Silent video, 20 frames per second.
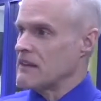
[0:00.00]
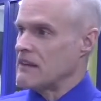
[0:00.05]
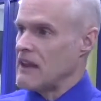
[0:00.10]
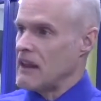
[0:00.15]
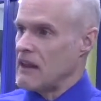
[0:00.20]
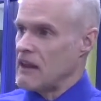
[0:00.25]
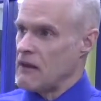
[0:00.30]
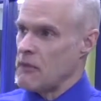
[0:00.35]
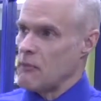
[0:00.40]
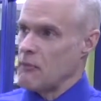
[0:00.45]

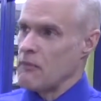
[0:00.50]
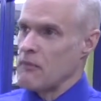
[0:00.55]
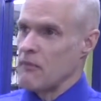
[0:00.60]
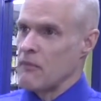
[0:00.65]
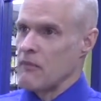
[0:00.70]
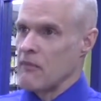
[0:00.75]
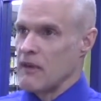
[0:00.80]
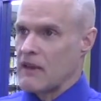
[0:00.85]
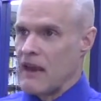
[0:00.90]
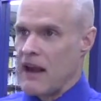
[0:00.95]
They
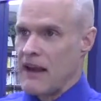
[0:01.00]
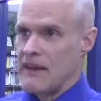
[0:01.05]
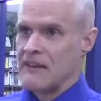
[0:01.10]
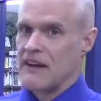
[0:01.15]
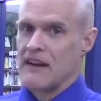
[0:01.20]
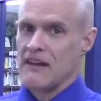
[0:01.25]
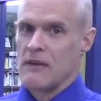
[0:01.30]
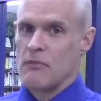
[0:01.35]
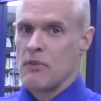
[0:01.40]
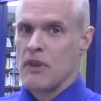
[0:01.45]

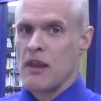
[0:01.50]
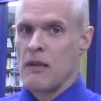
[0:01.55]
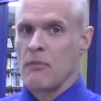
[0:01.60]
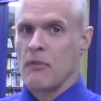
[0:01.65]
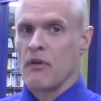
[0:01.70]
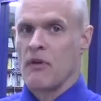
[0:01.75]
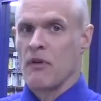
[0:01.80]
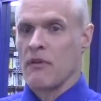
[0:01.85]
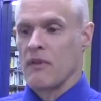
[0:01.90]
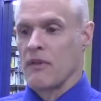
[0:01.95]
contacted
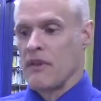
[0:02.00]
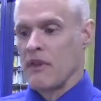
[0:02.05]
people.